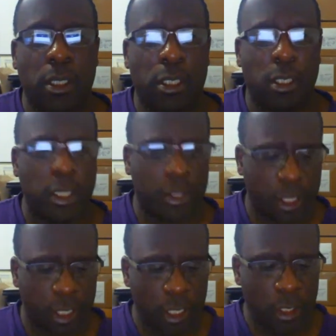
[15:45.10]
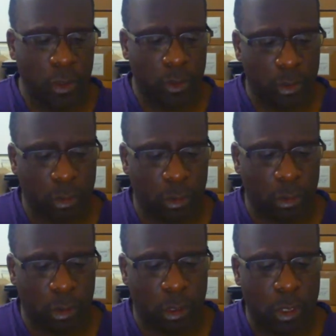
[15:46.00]
Nothing here.
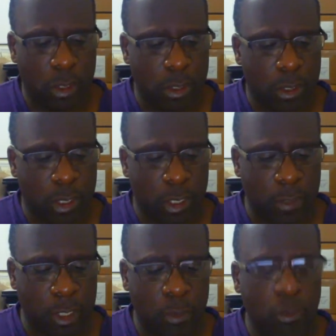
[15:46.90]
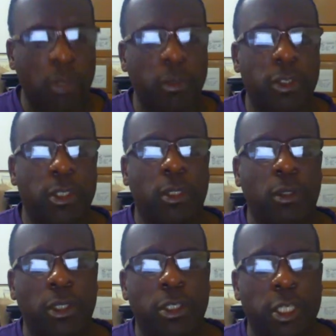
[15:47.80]
Just give me a moment. I'm
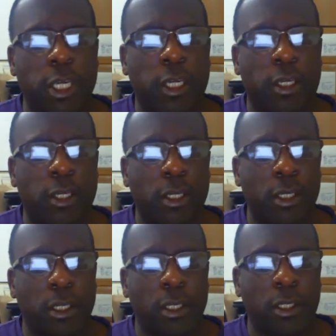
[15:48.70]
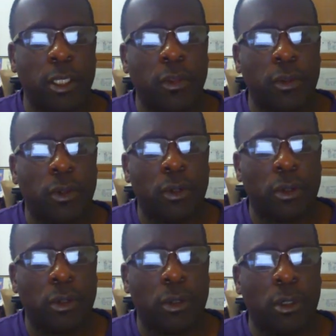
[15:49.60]
going to check the other
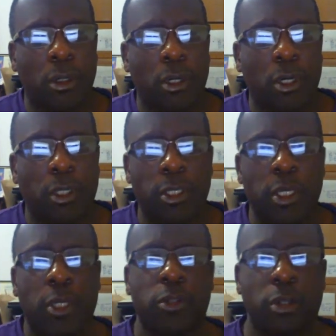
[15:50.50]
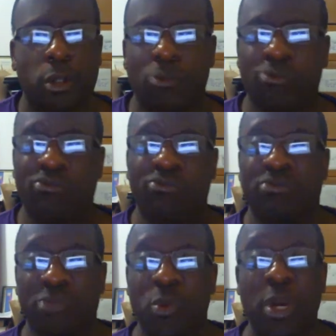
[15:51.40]
architecture
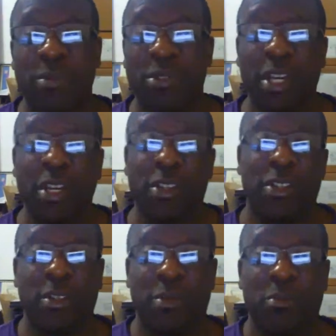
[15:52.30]
websites.